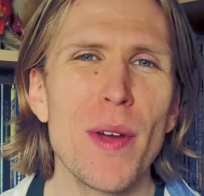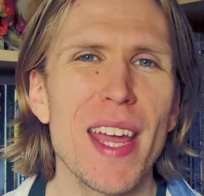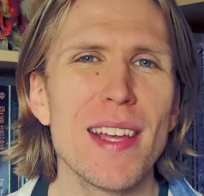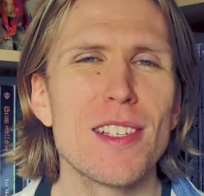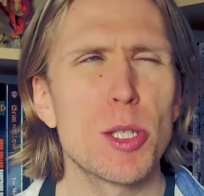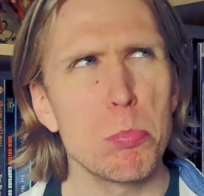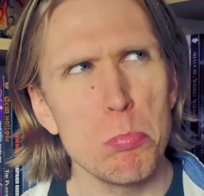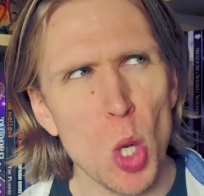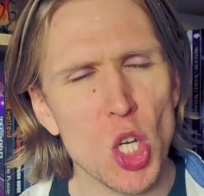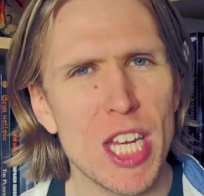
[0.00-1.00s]
is
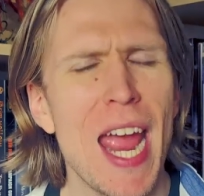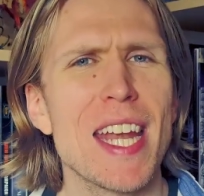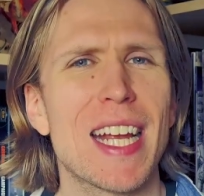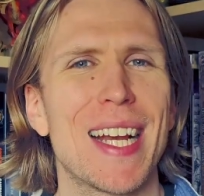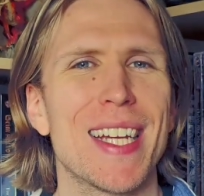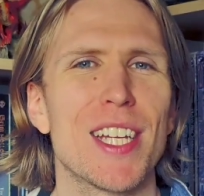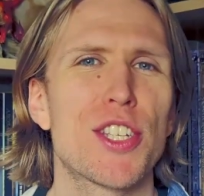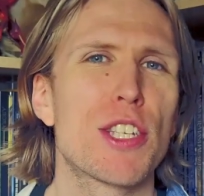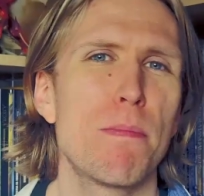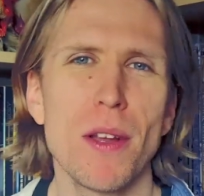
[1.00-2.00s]
not technically
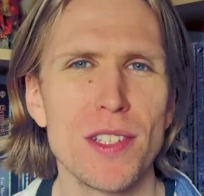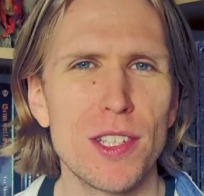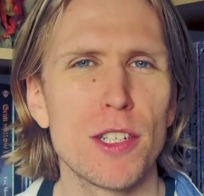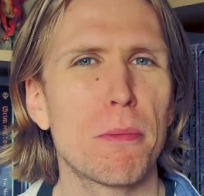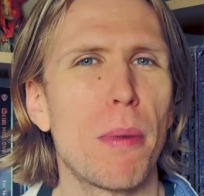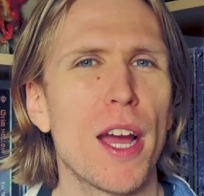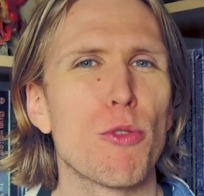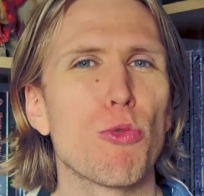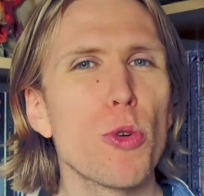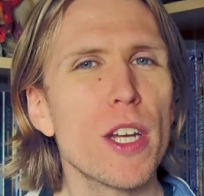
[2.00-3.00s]
sponsored by
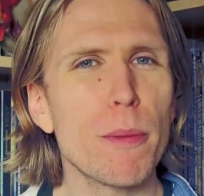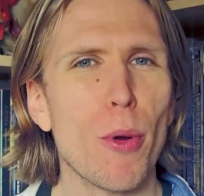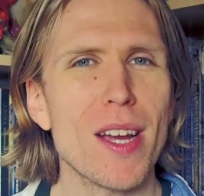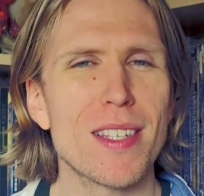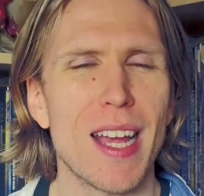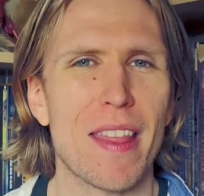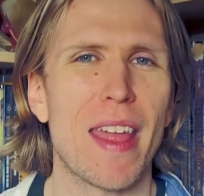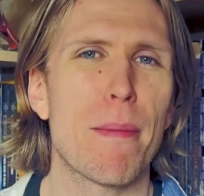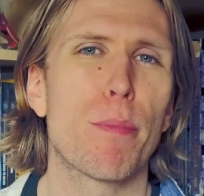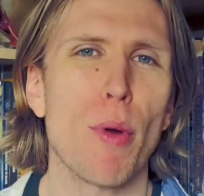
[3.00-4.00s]
Runic Press and
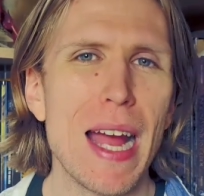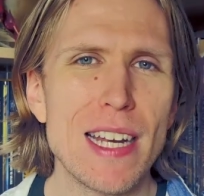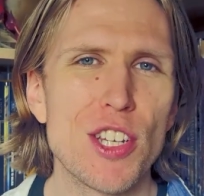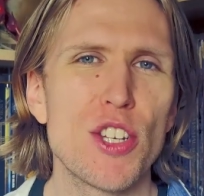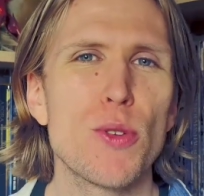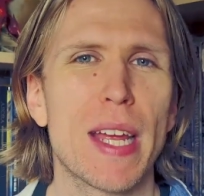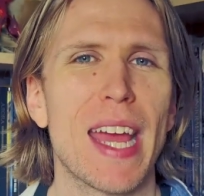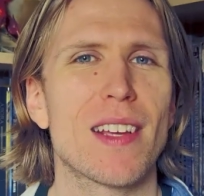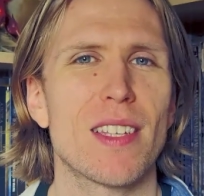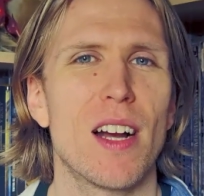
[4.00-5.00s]
their brand new
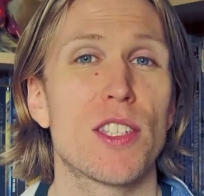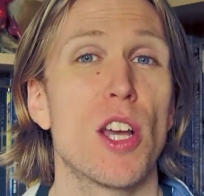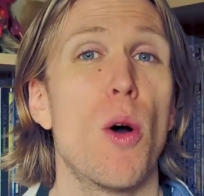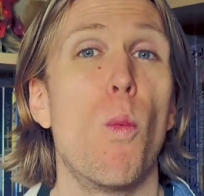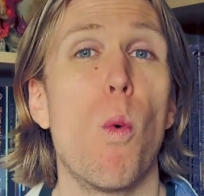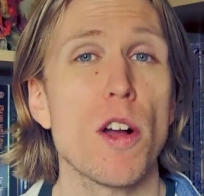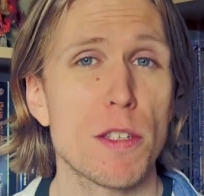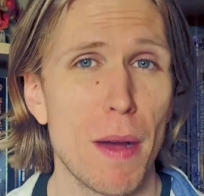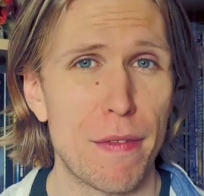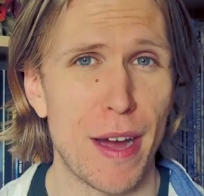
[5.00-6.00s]
Kickstarter, What's
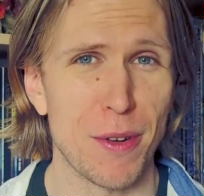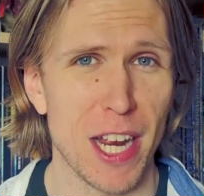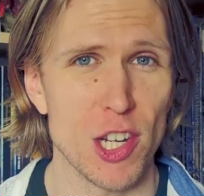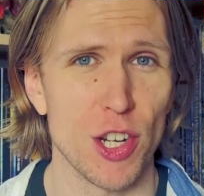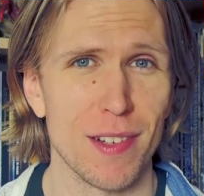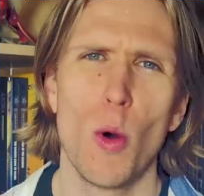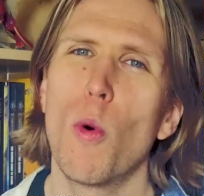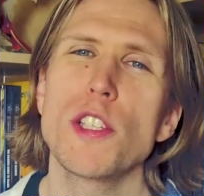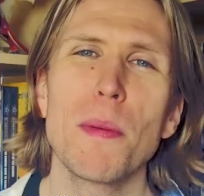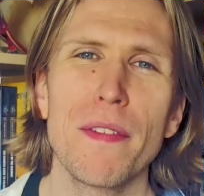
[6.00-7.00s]
My Foundation?
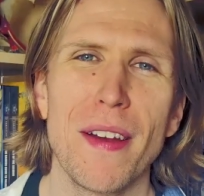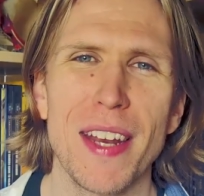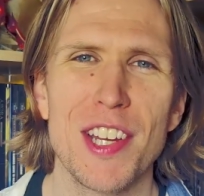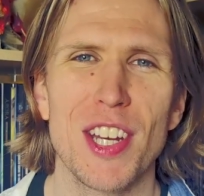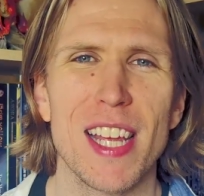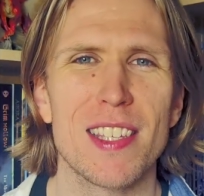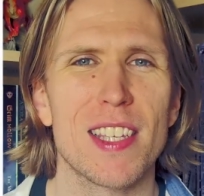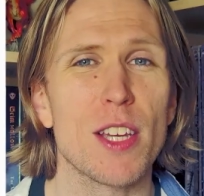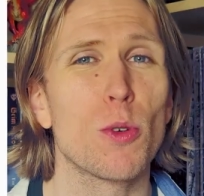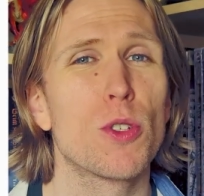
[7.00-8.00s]
What's My Foundation is a
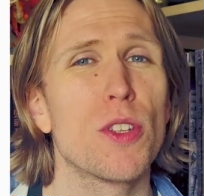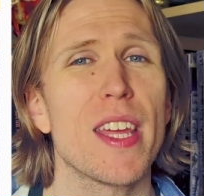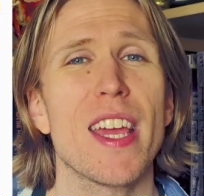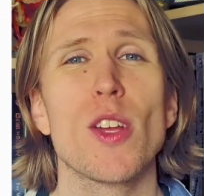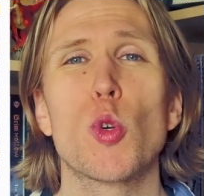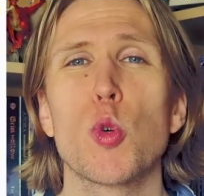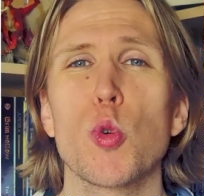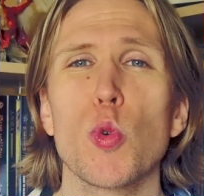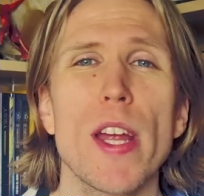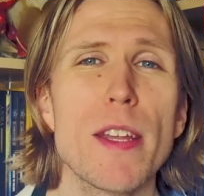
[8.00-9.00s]
sequel to the
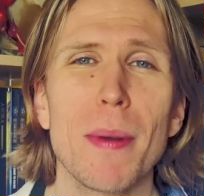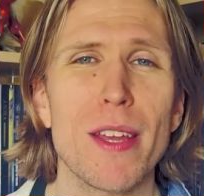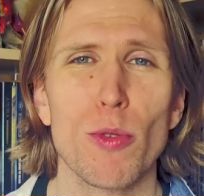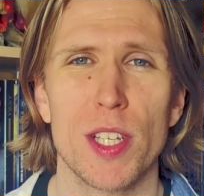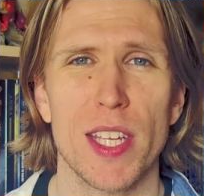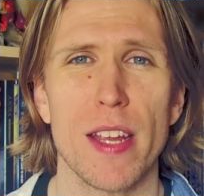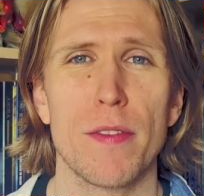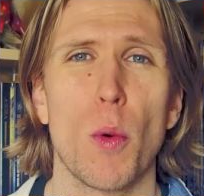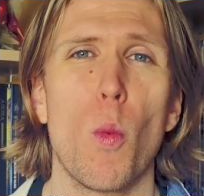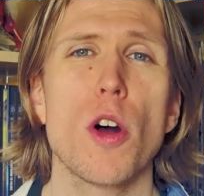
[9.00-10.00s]
incredibly
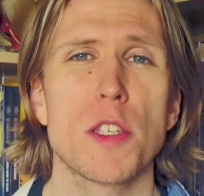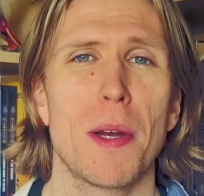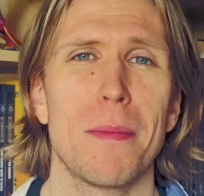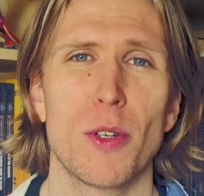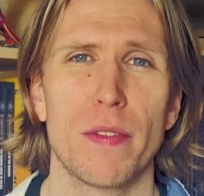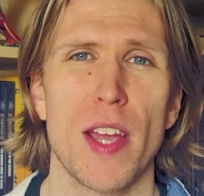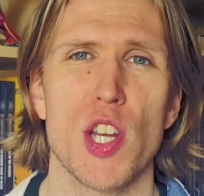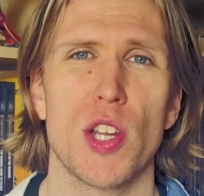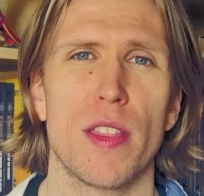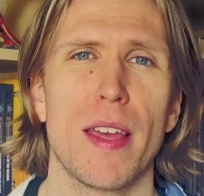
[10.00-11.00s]
received What's My
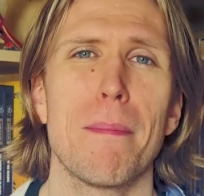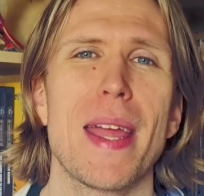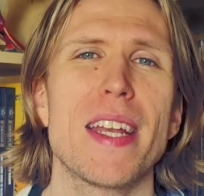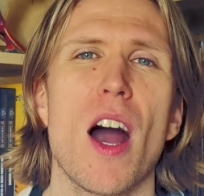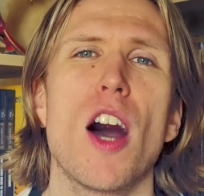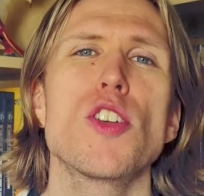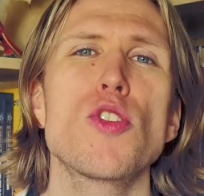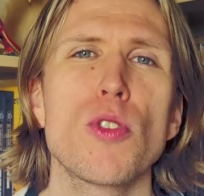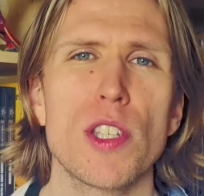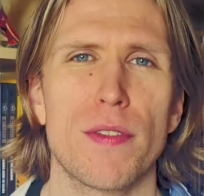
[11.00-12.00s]
Motivation that made
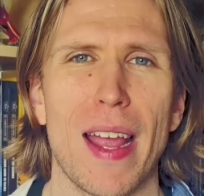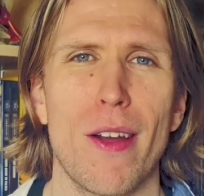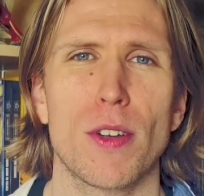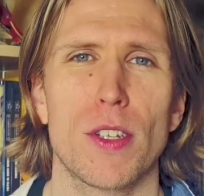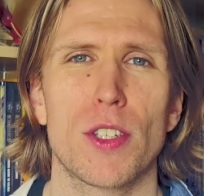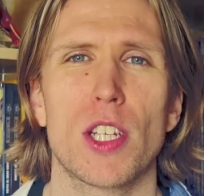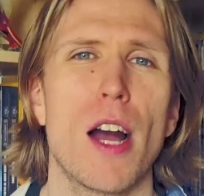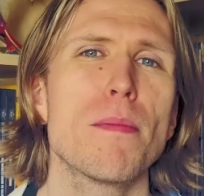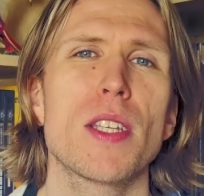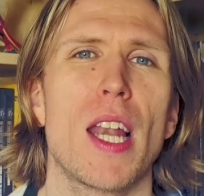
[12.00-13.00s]
hundreds of characters
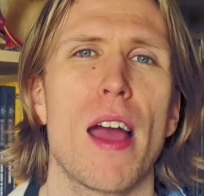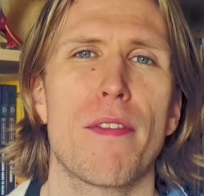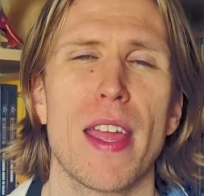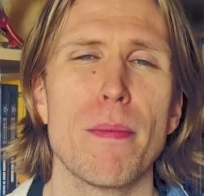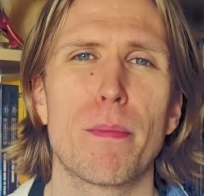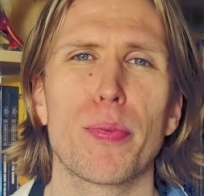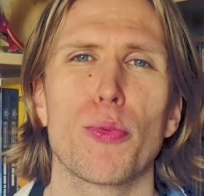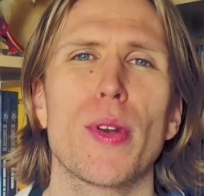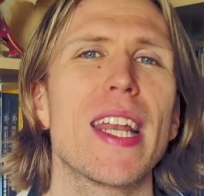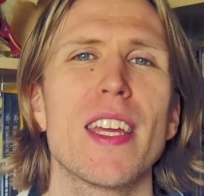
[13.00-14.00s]
come to life in
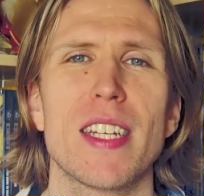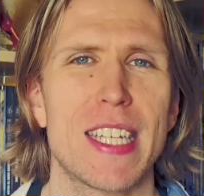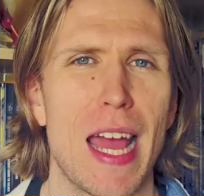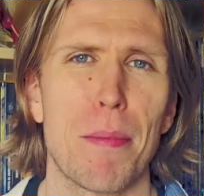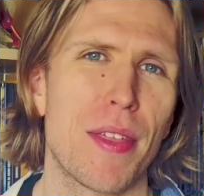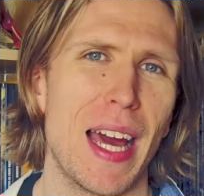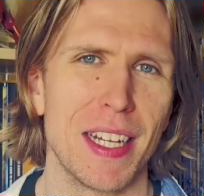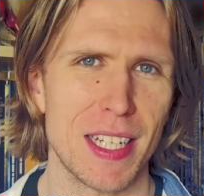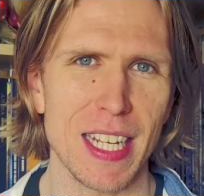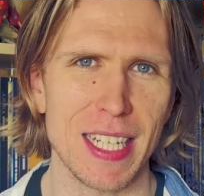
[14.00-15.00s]
brilliant depth
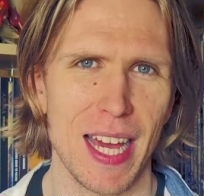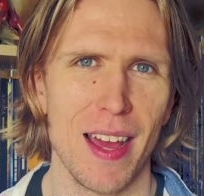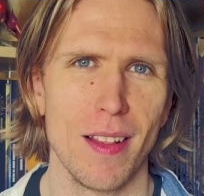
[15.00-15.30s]
and detail.